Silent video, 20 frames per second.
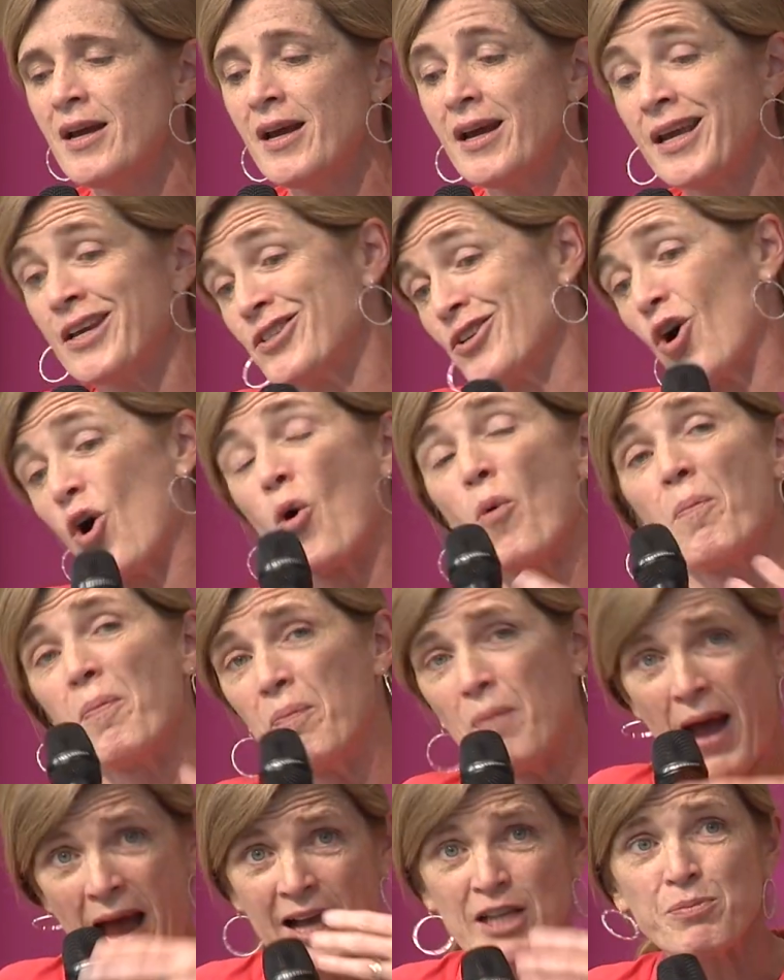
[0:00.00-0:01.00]
He's
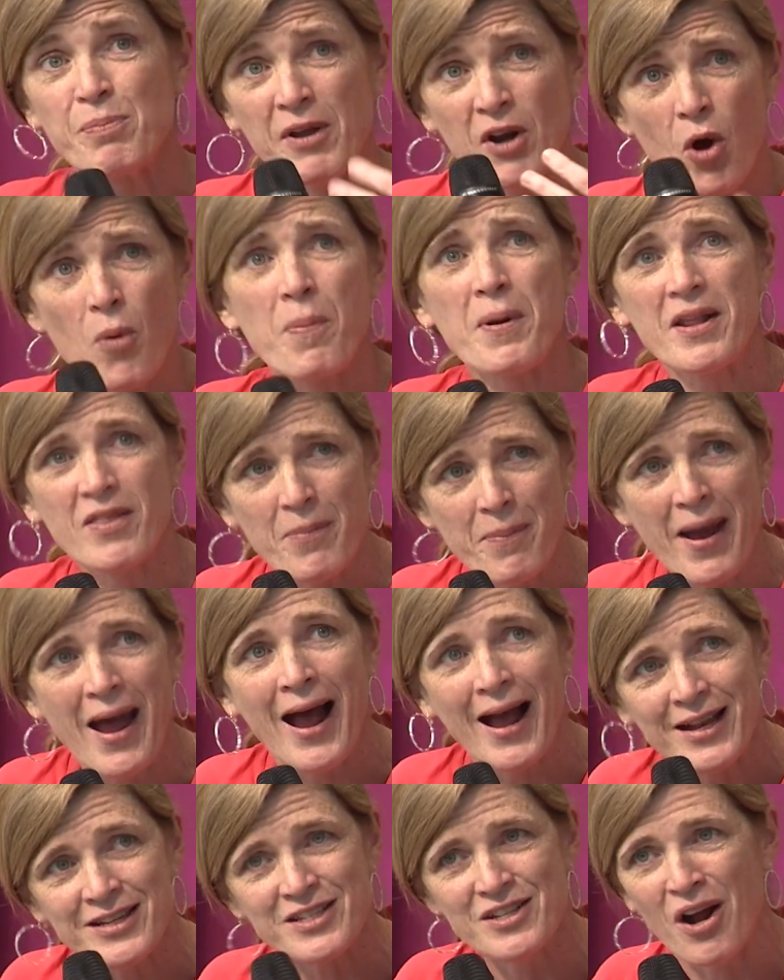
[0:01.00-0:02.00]
op- has been open in the
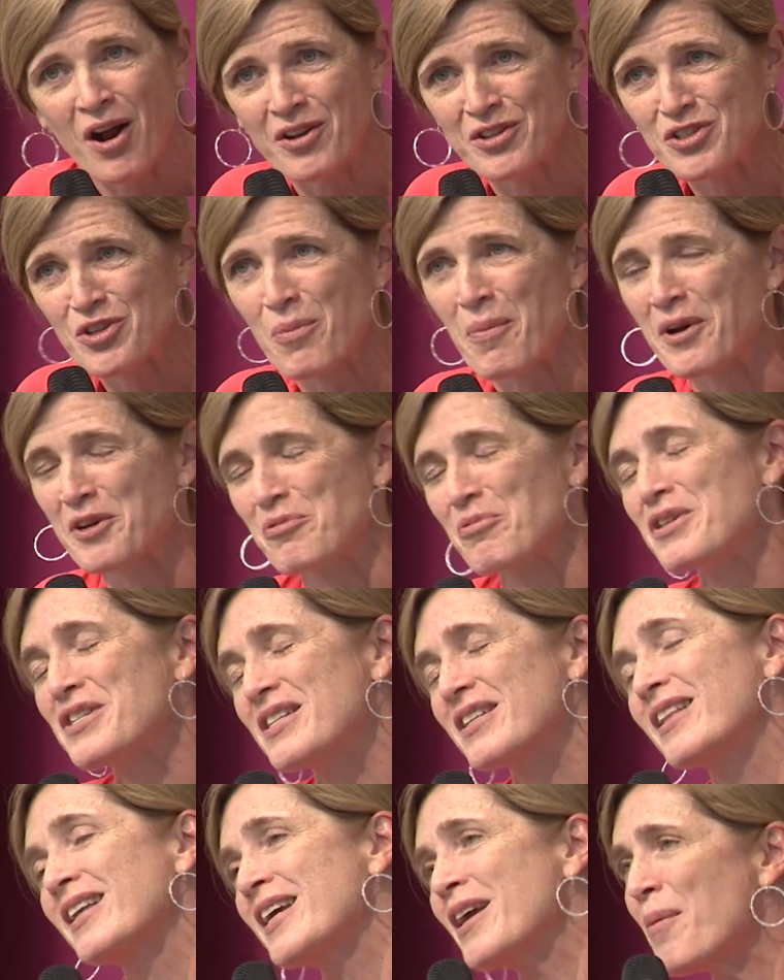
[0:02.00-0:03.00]
past, not so much
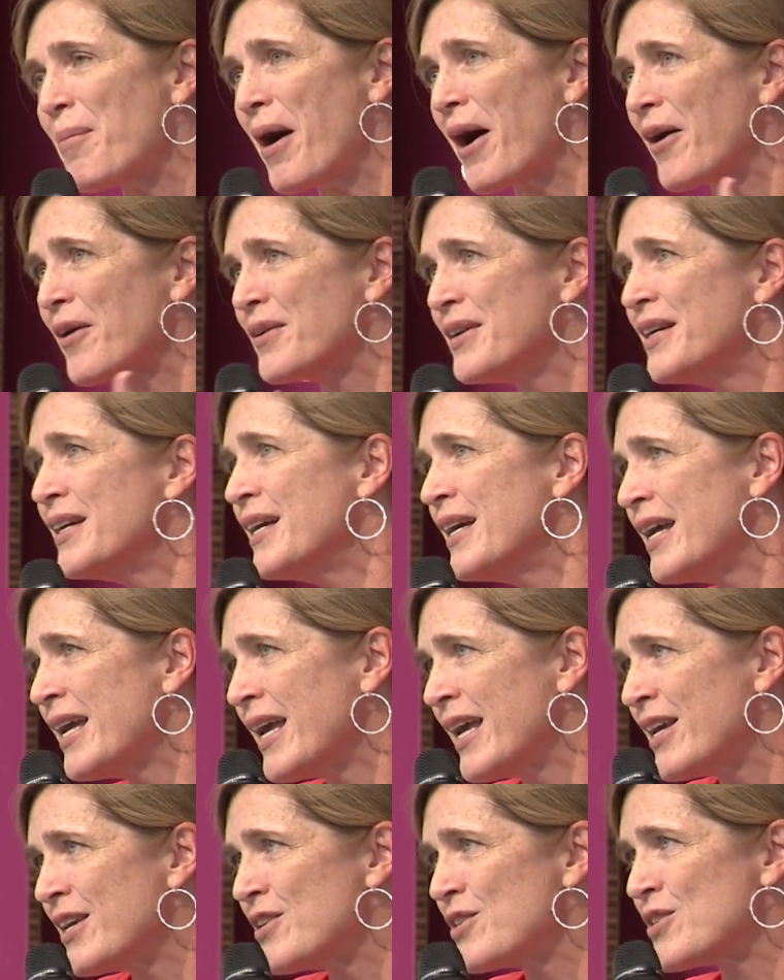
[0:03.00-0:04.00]
recently, about
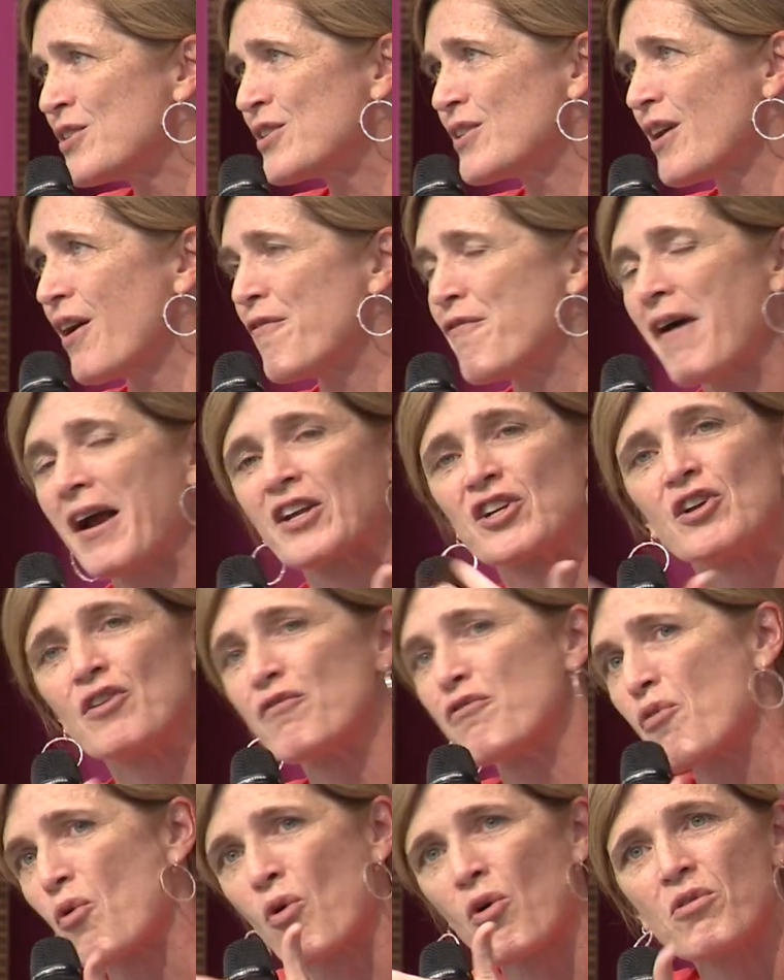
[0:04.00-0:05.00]
his affection
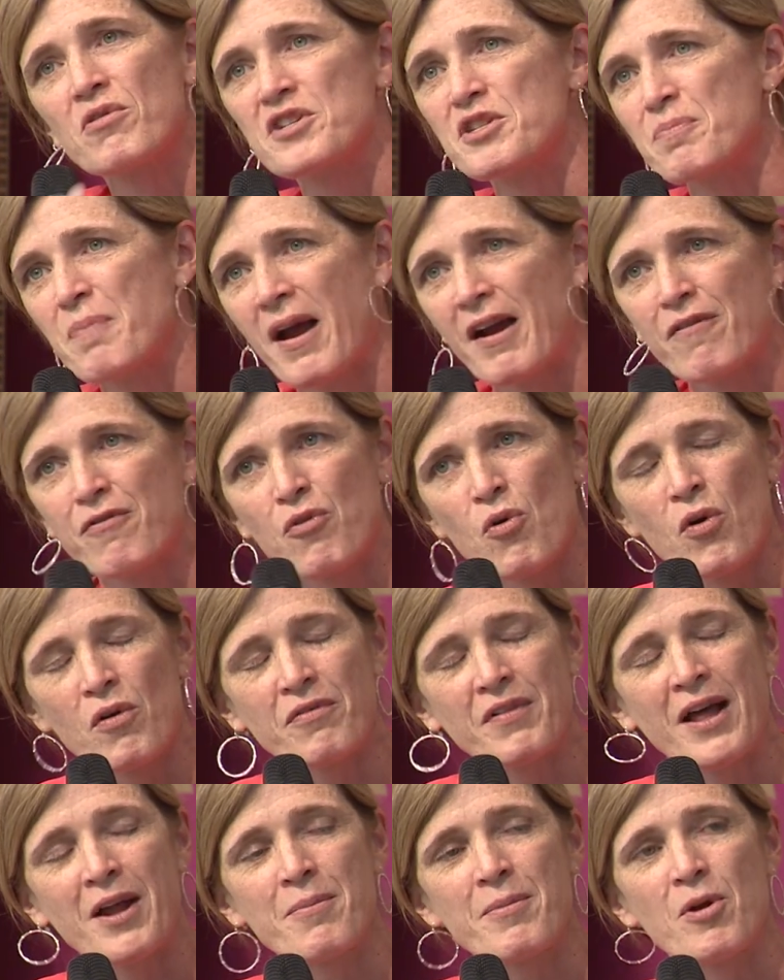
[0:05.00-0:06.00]
for, respect for
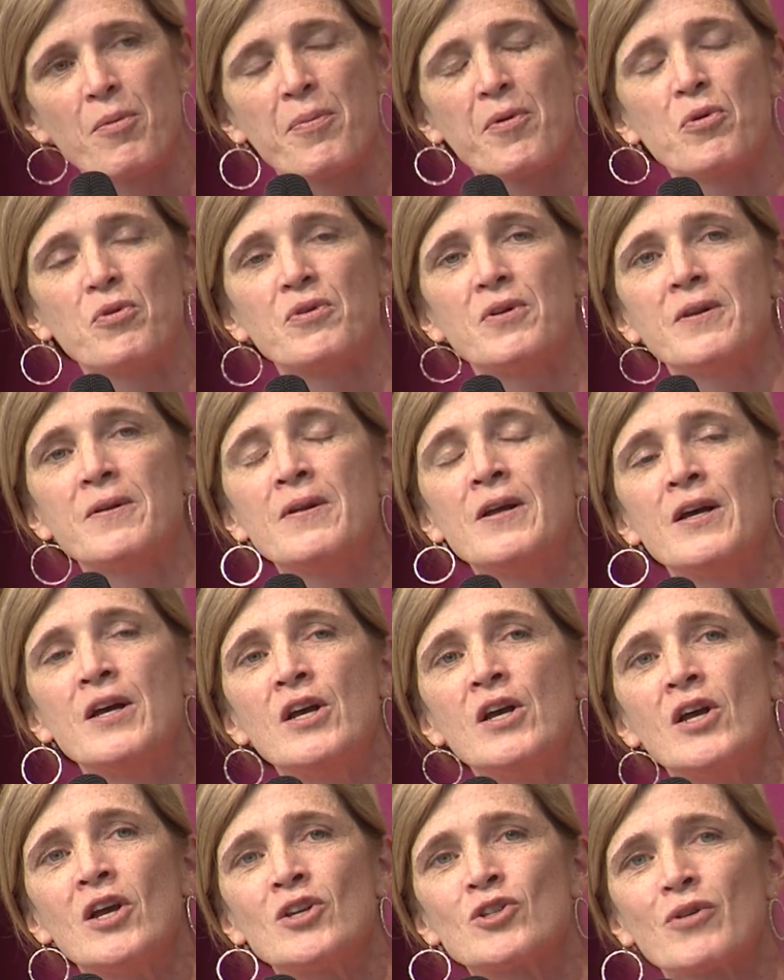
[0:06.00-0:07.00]
Vladimir Putin.
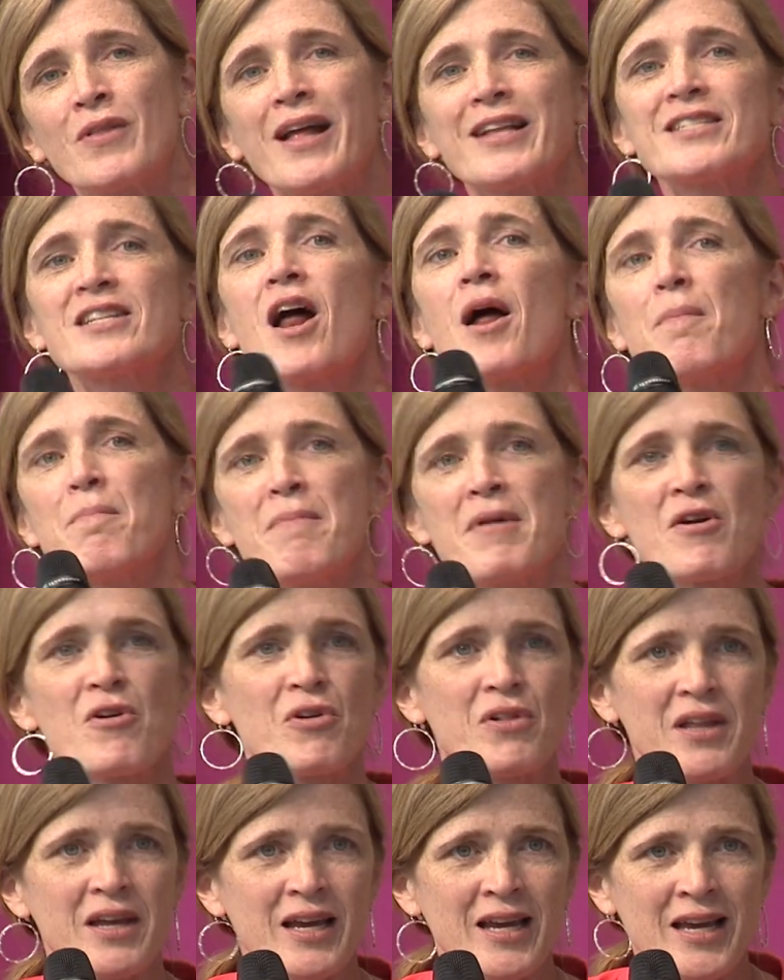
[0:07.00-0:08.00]
So that's not
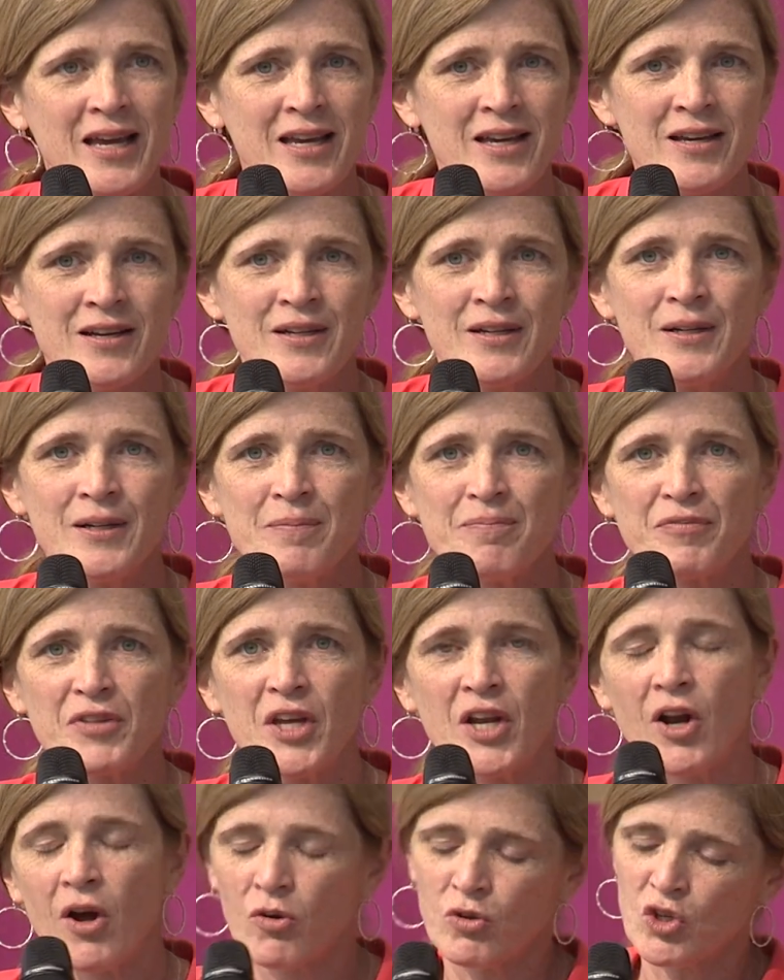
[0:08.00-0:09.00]
merely,
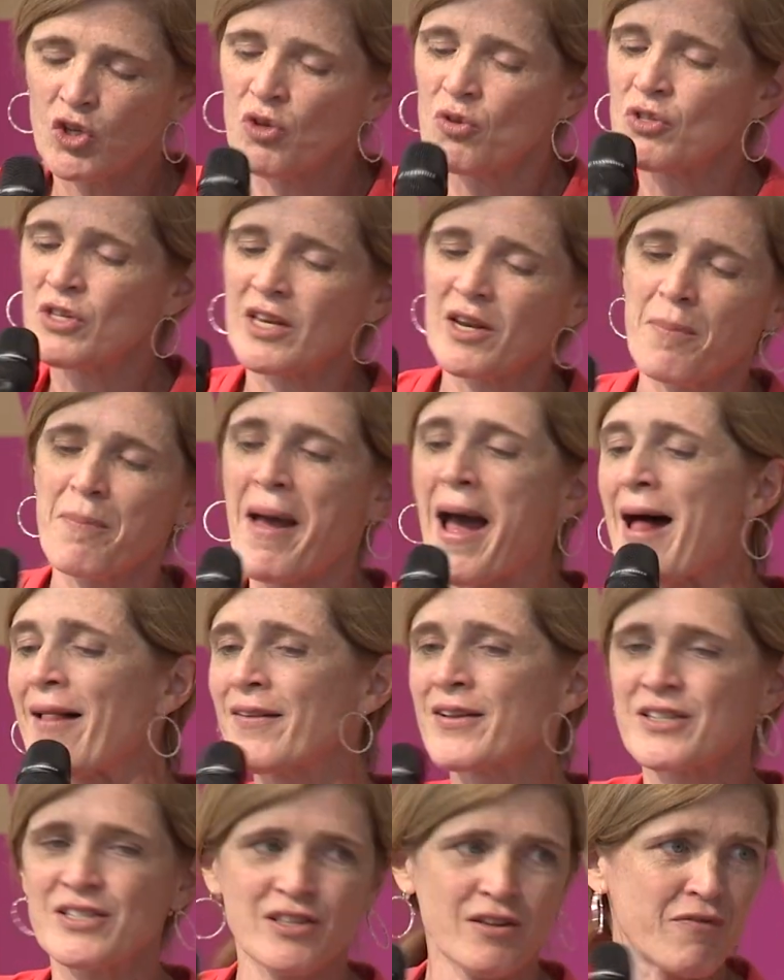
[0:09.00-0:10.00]
you know, choosing to
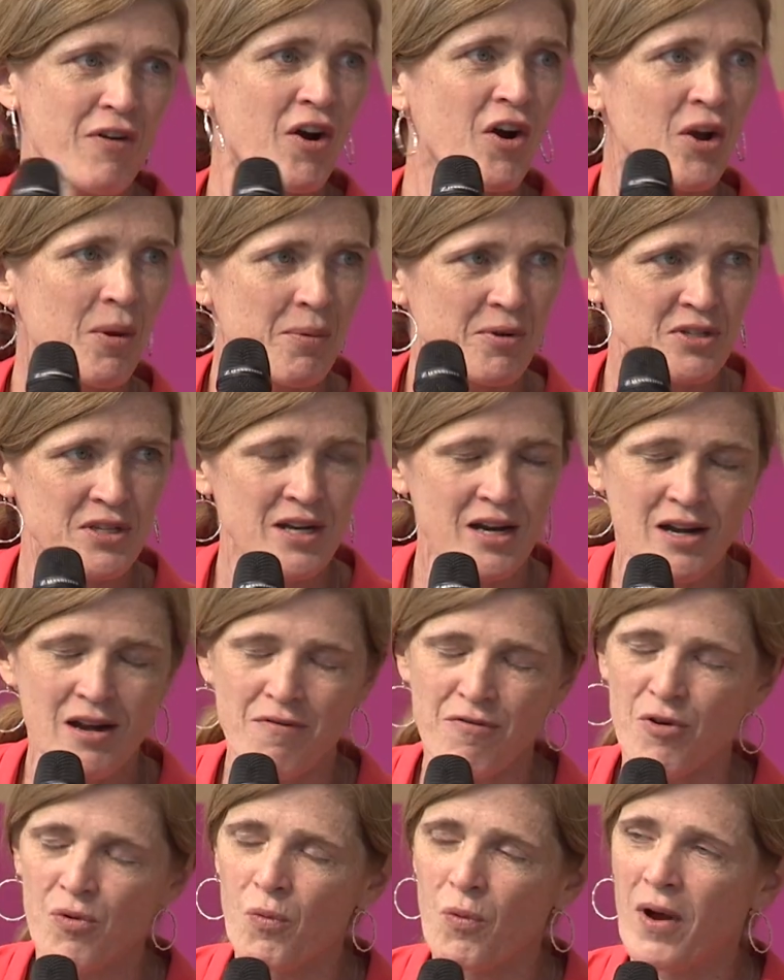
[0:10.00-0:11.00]
balance the variables in a
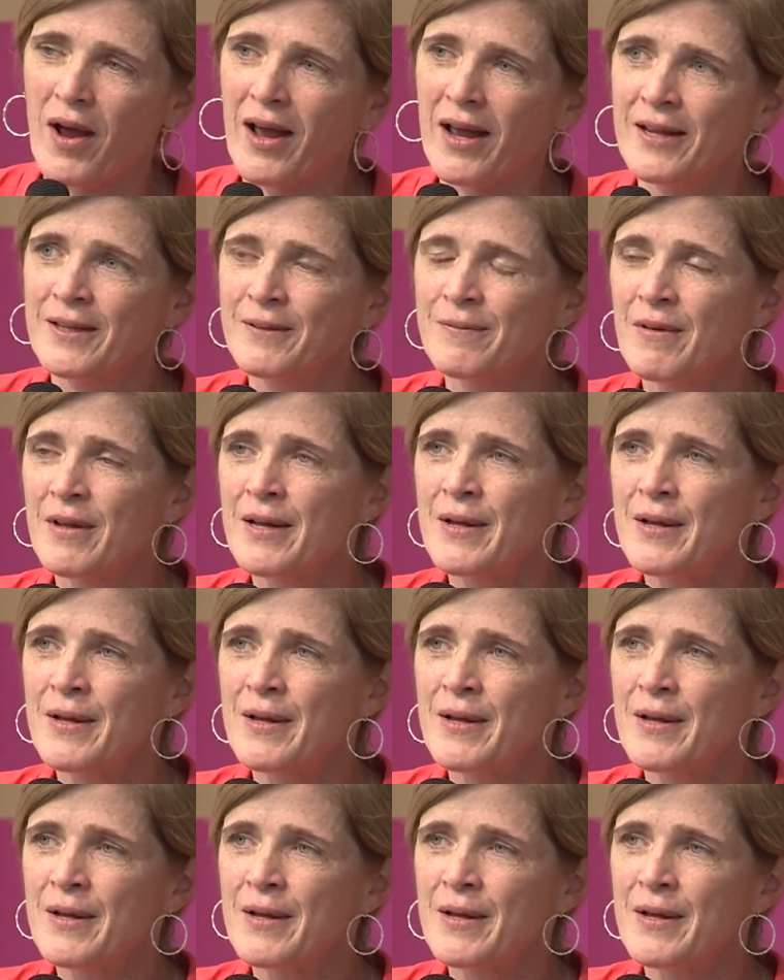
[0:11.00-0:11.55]
different way.